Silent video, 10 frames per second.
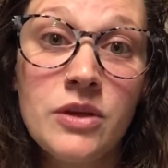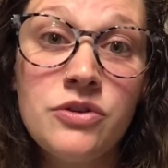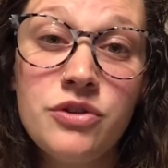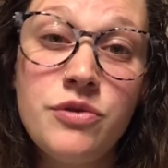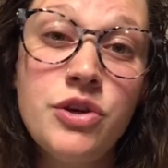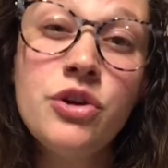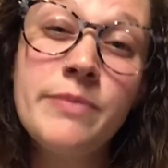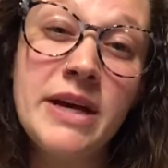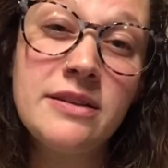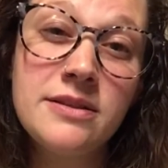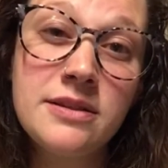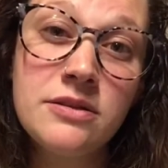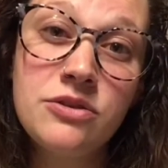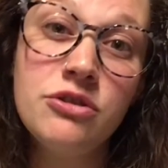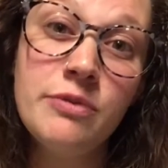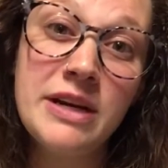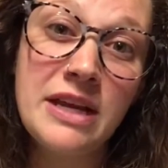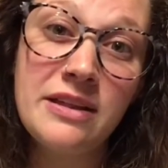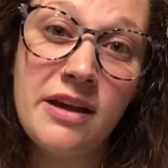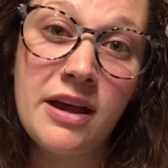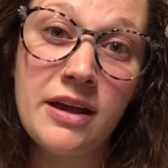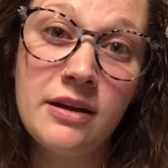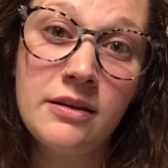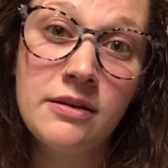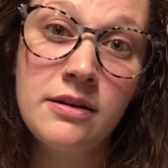Do humans do anything